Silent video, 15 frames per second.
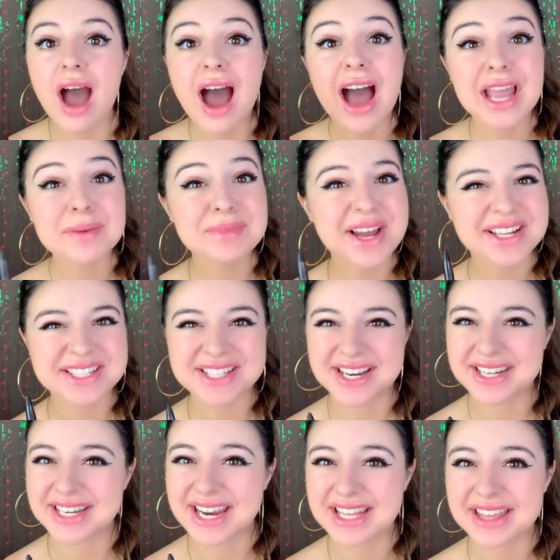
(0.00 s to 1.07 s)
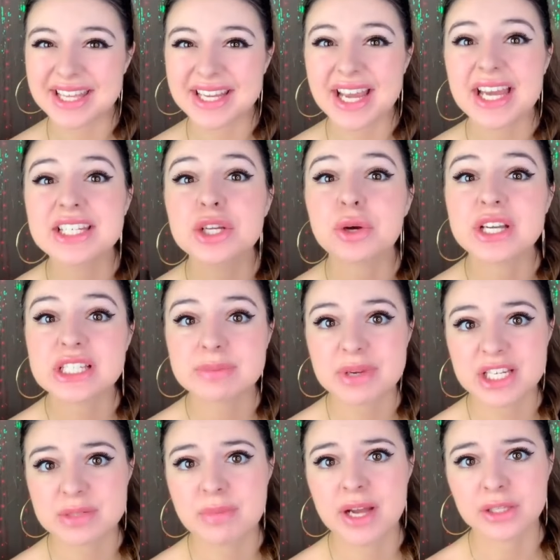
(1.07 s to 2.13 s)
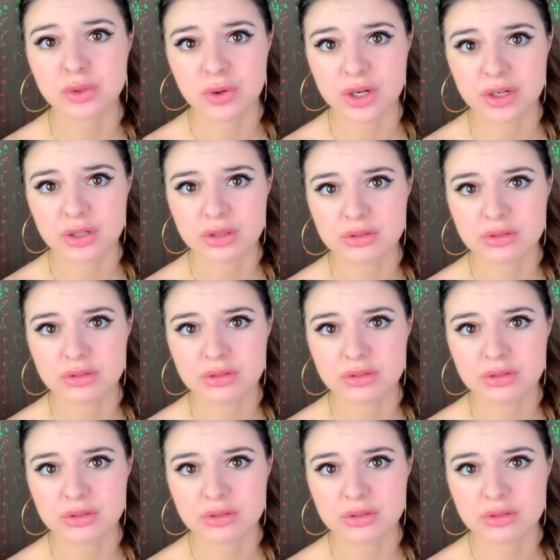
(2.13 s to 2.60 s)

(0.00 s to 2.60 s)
I am not signing anything until I speak to my lawyer.